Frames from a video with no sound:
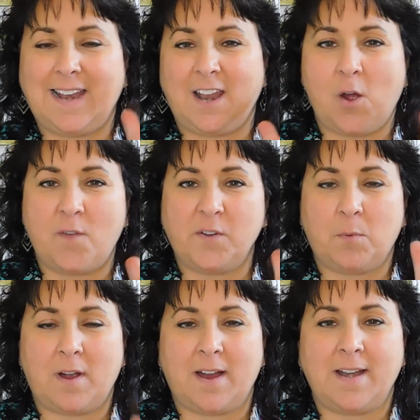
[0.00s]
Hello
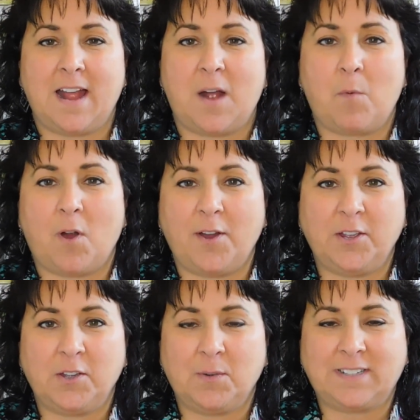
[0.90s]
everyone, how are
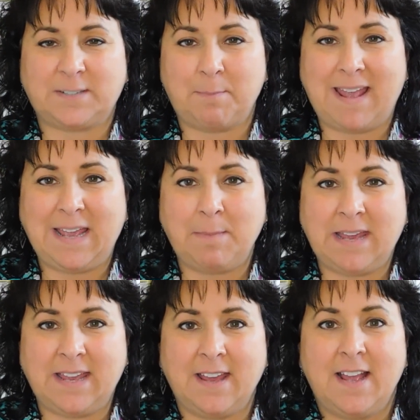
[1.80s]
you? It's
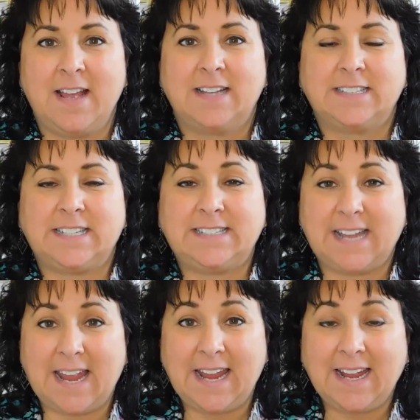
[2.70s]
Mamey.
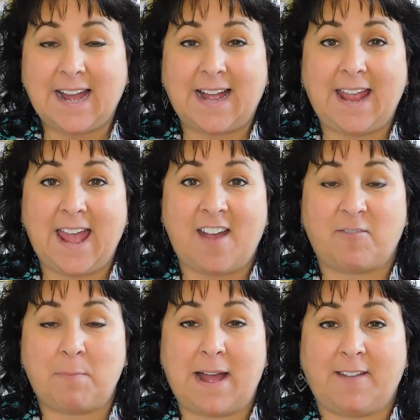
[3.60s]
Today I
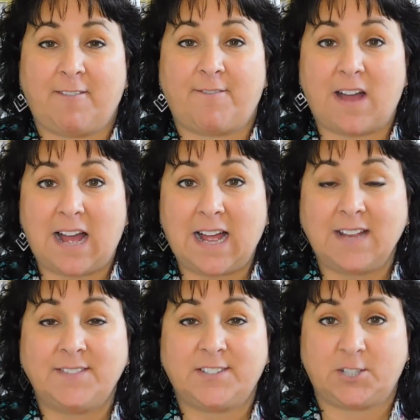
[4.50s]
have my
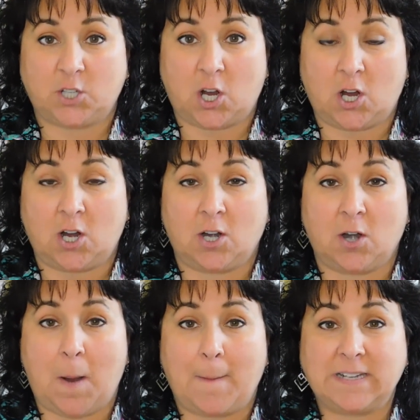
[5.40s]

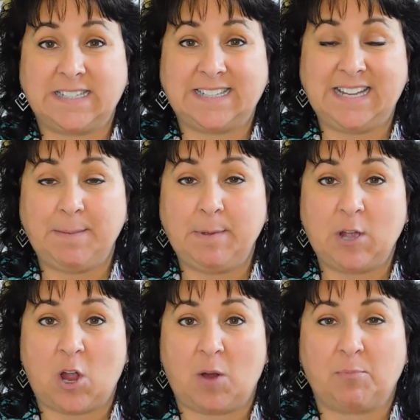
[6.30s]
five-star
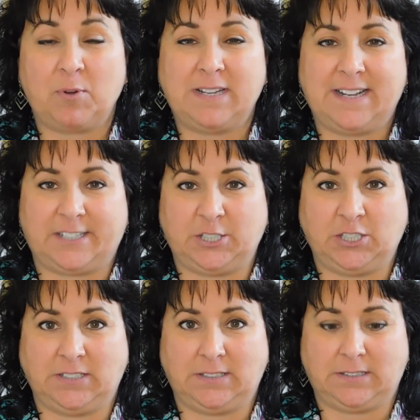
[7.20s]
TBR
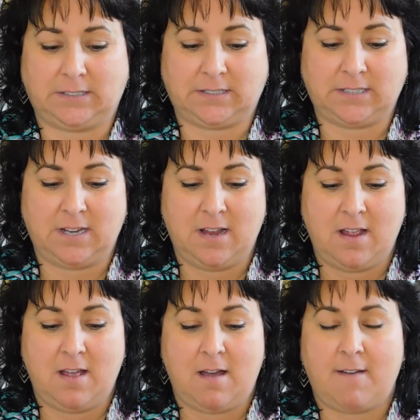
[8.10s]
predictions
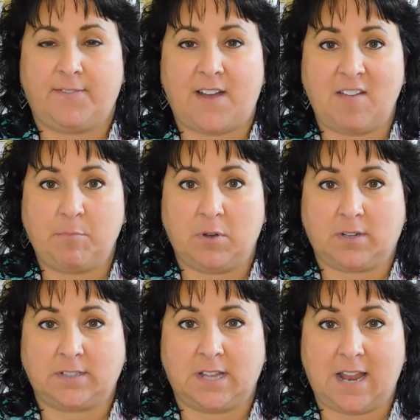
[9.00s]
of five
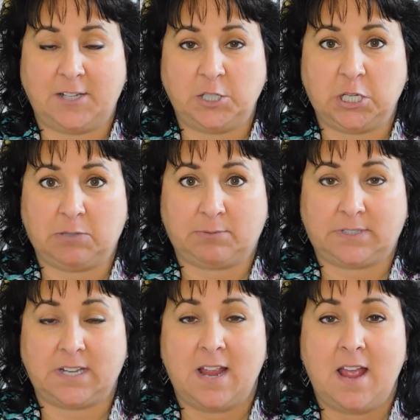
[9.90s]
books that I chose.